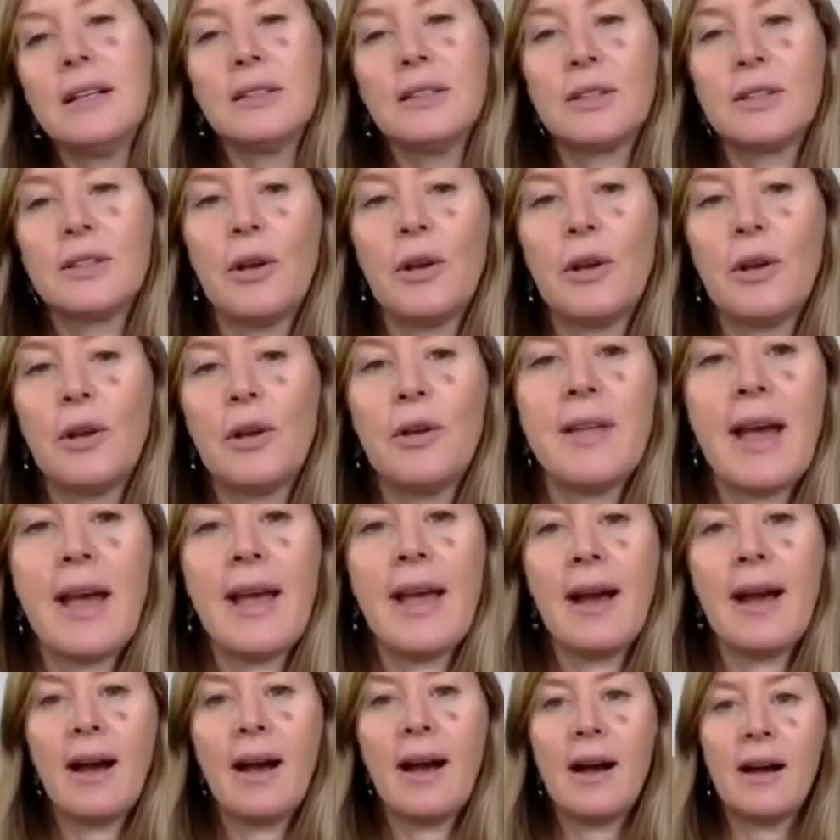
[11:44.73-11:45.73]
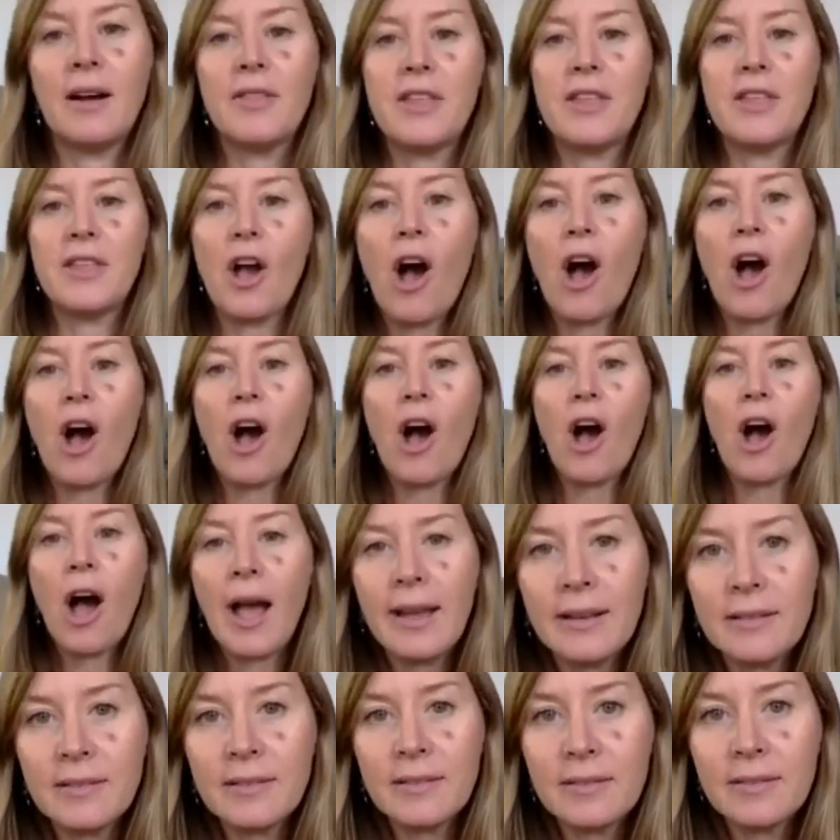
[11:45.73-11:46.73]
So they are the
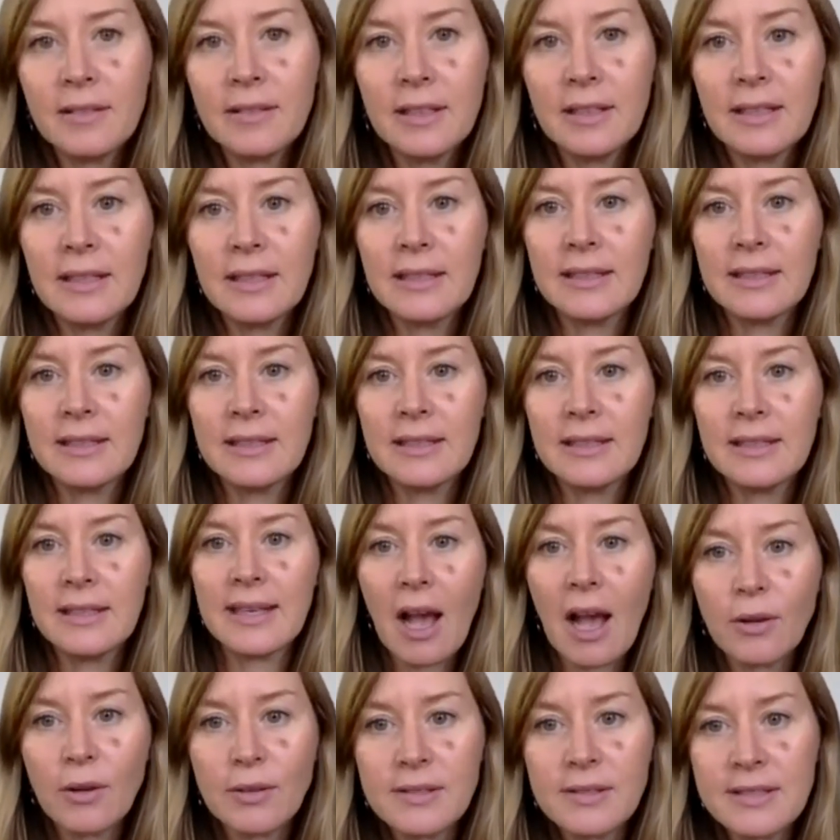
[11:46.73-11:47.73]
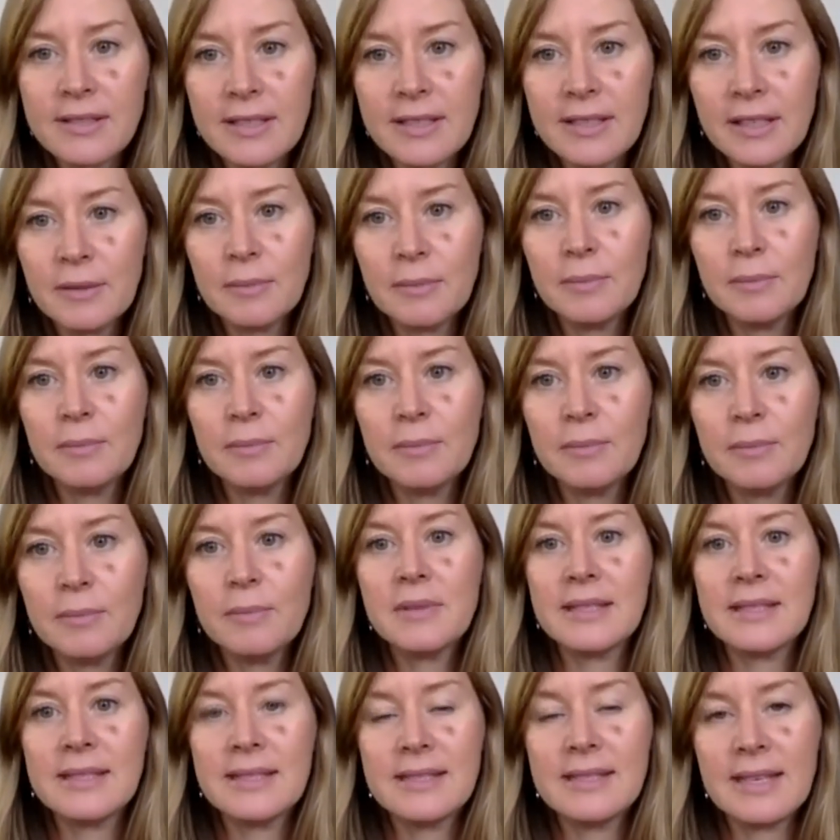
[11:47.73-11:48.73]
iron, the calcium,
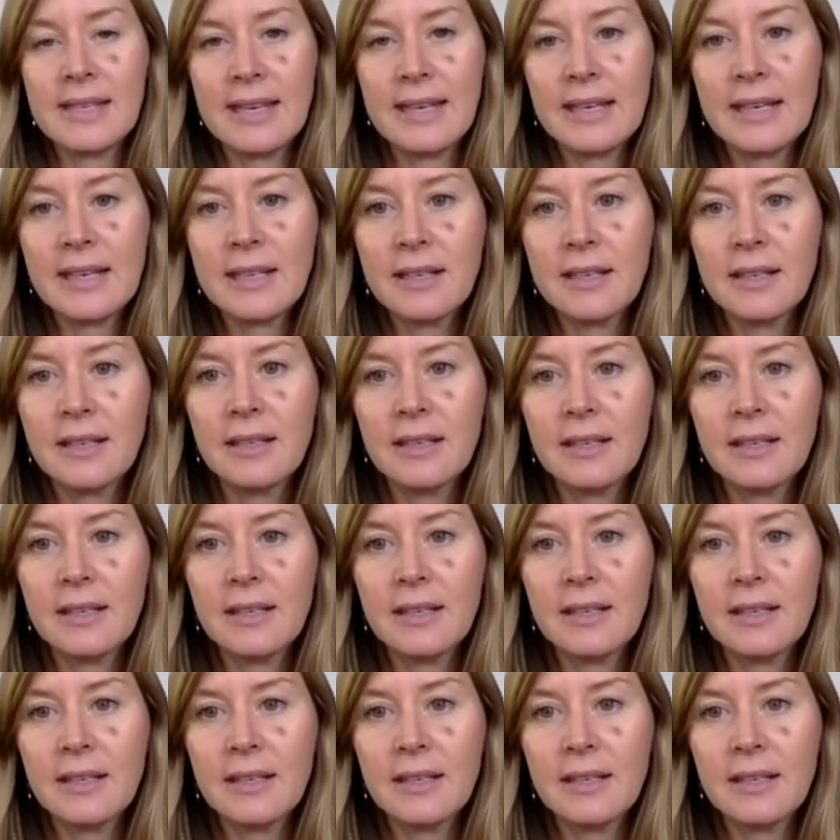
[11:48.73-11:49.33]
the zinc,